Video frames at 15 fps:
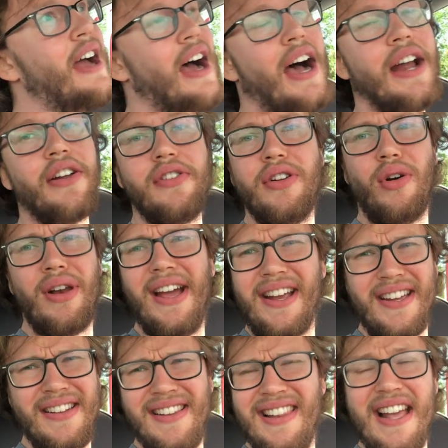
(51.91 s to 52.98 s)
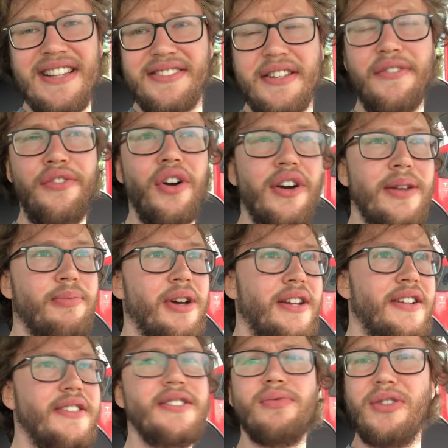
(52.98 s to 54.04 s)
I don't know, like in less than 30
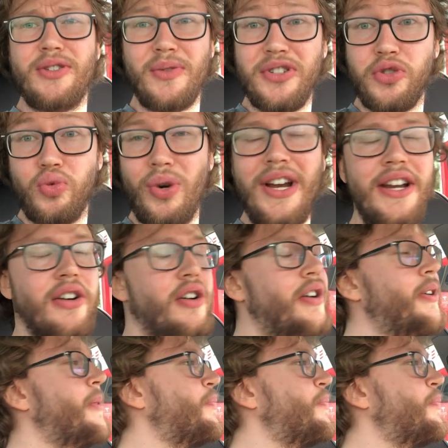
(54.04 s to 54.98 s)
minutes, which was really good.